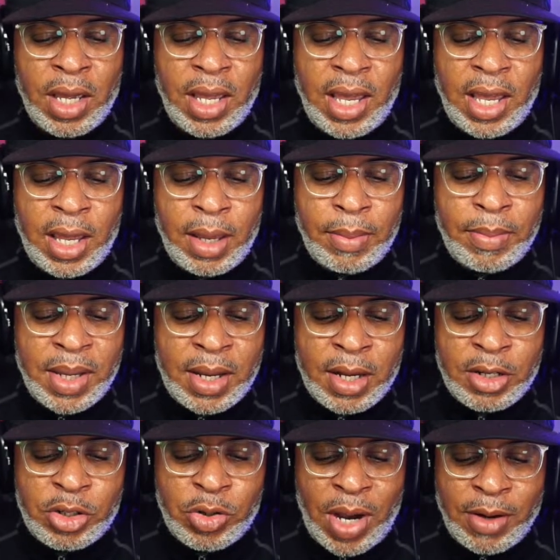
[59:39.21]
and
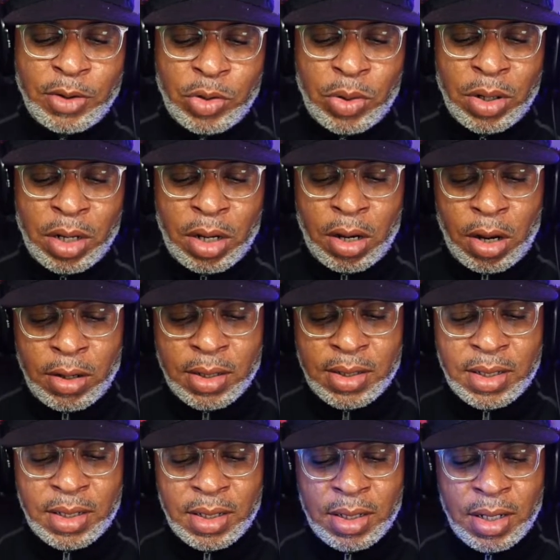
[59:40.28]
because you have Jordan
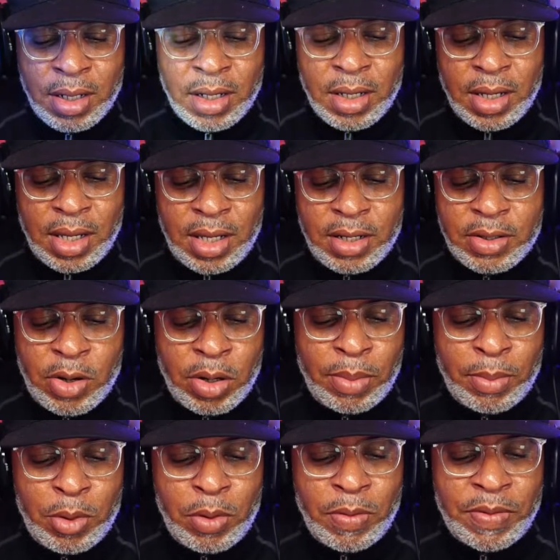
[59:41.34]
Clarkson, he's going to
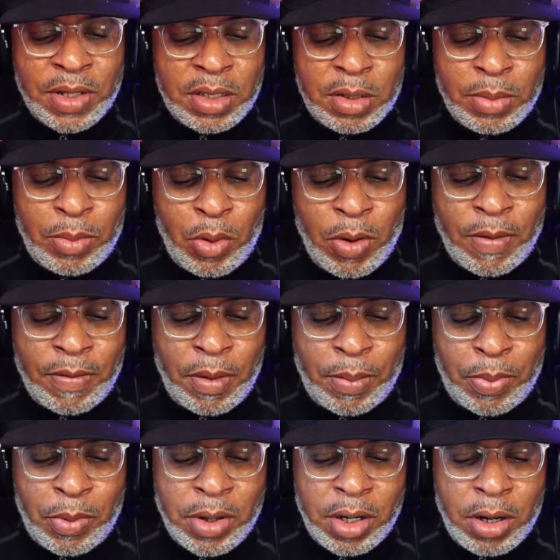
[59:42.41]
move into more of a
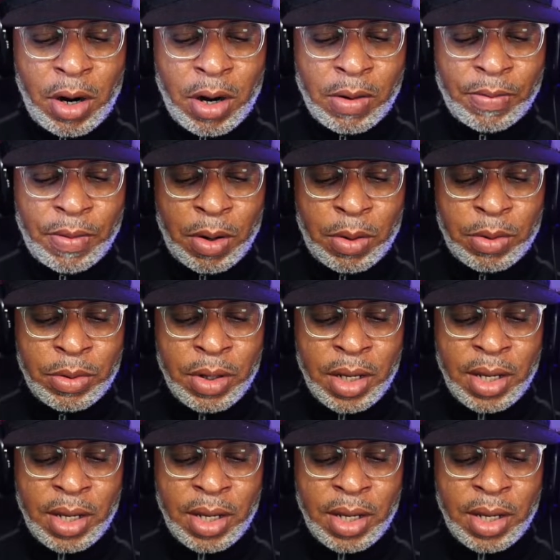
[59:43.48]
point guard role,